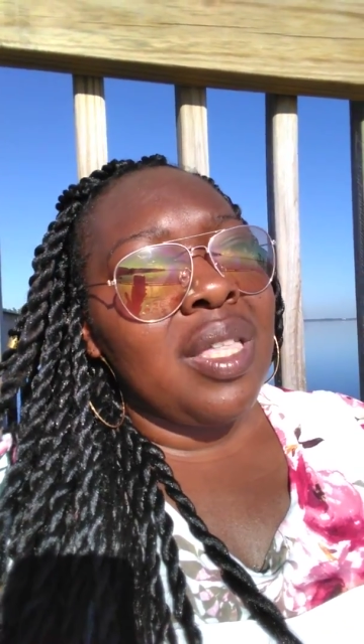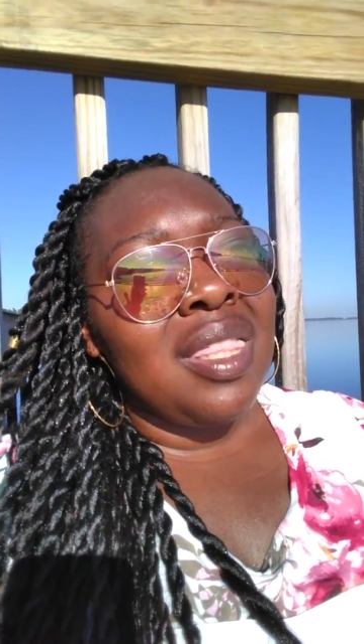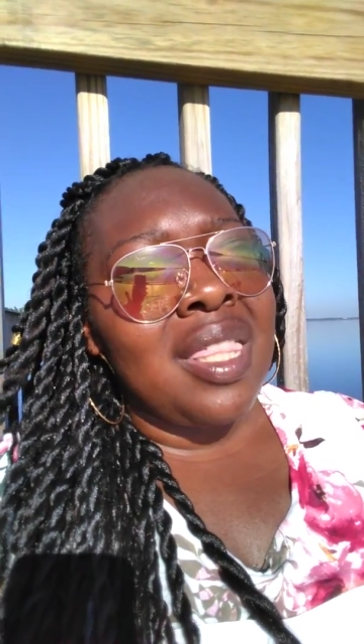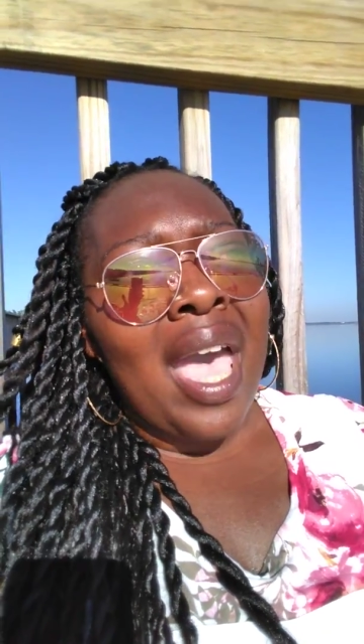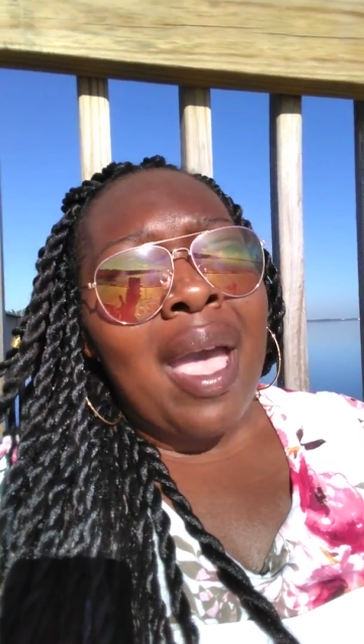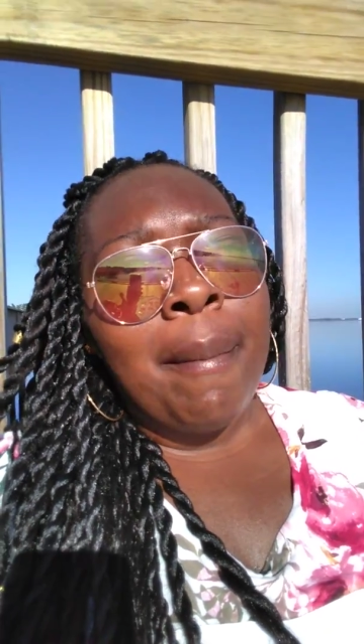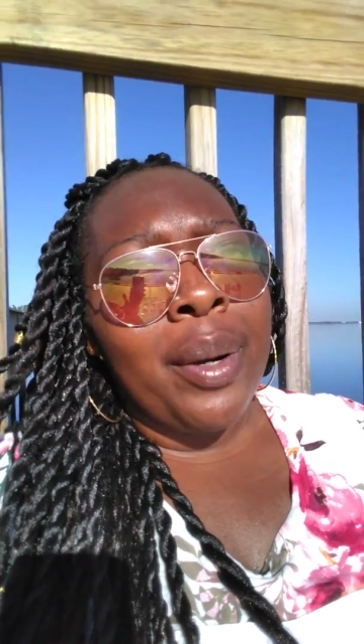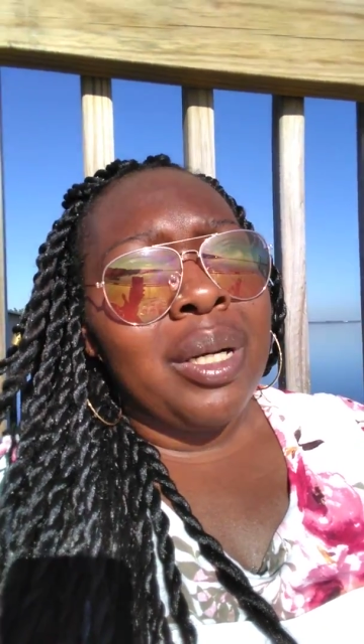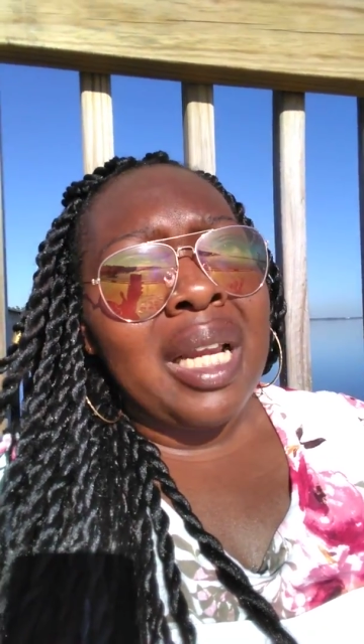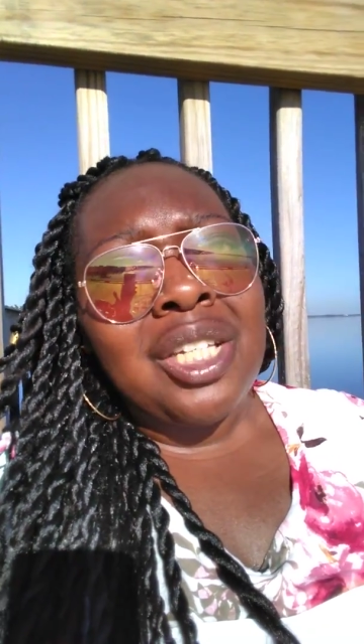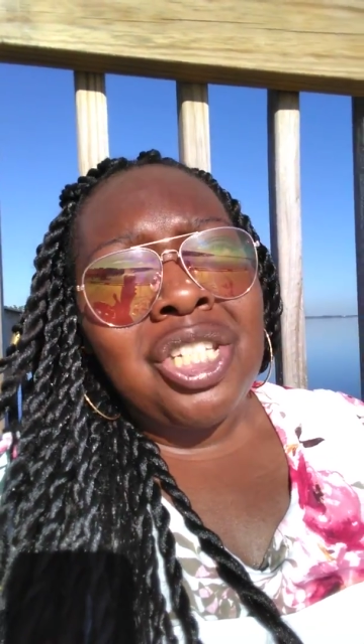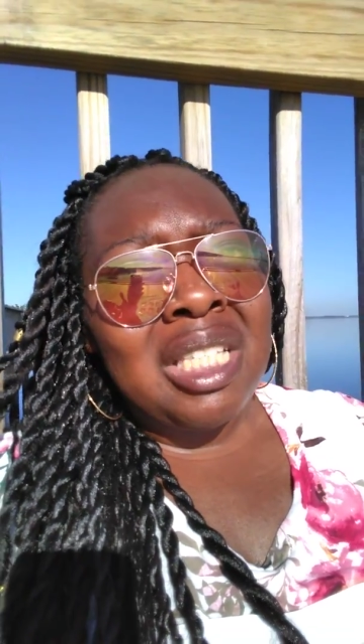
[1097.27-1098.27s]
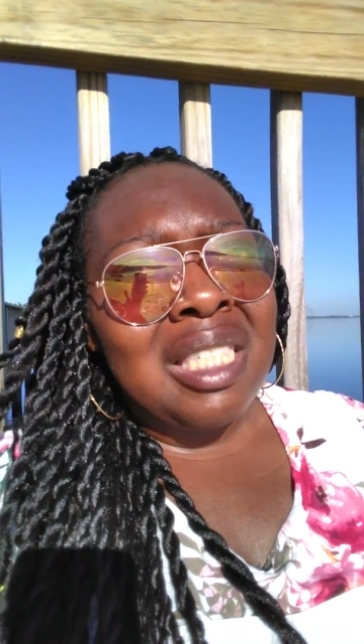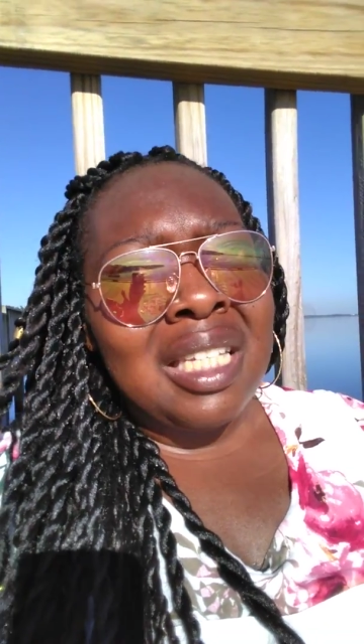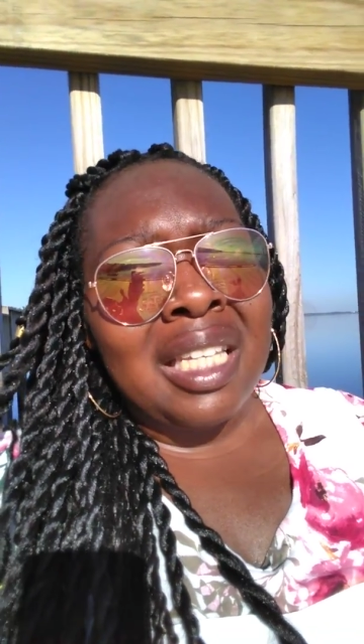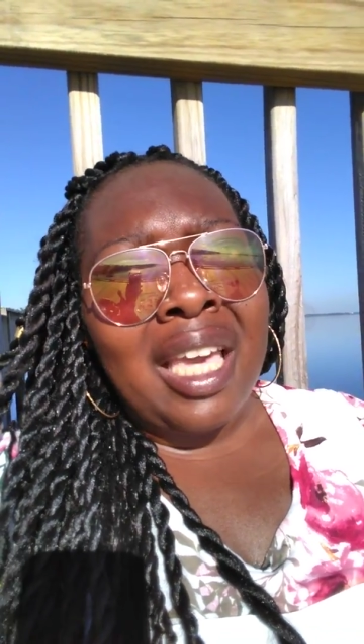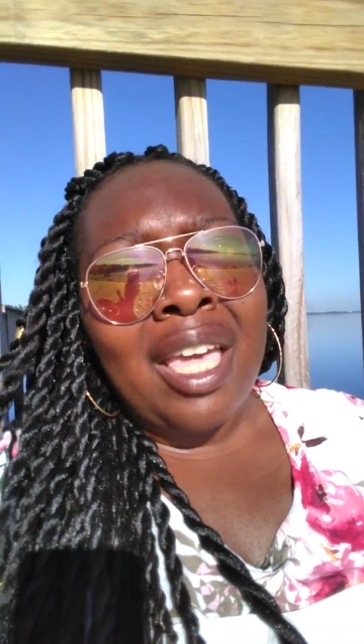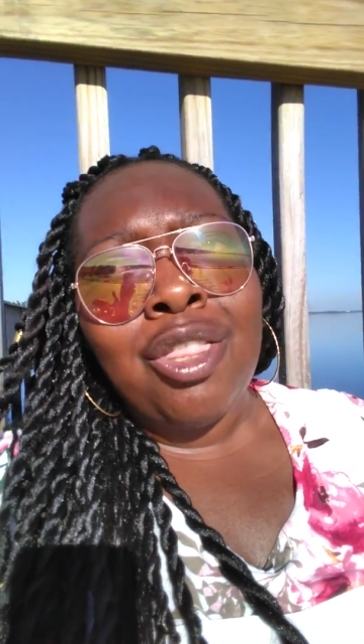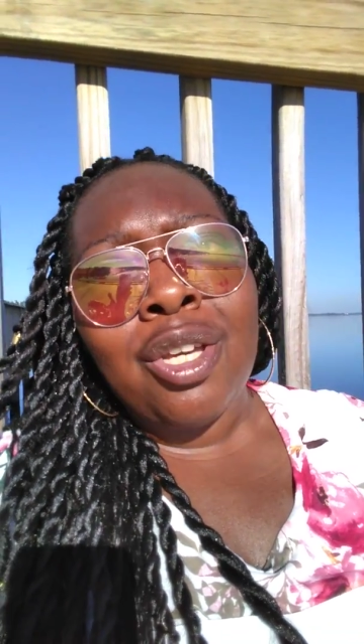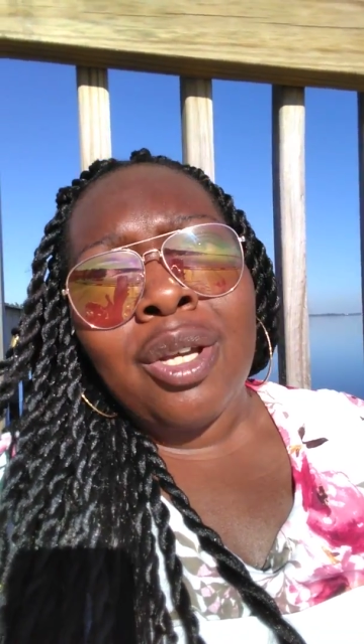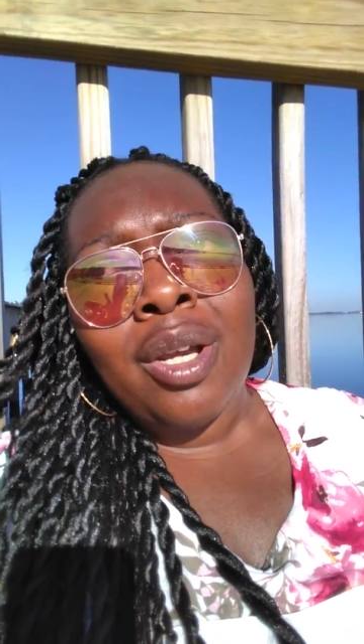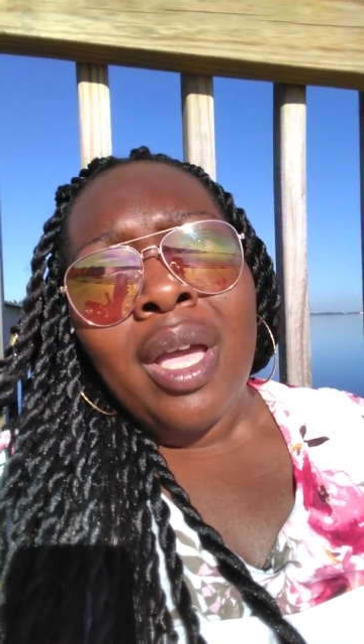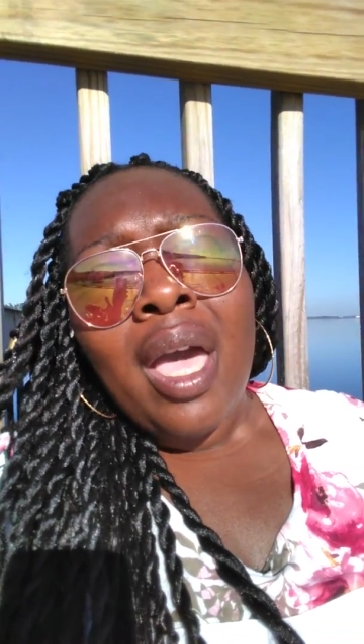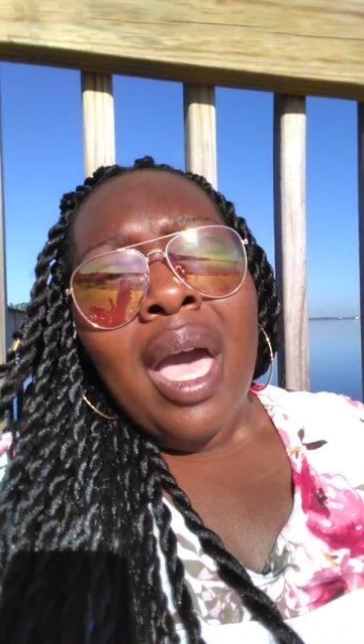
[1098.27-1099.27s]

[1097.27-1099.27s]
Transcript: with that. Burn that shit together.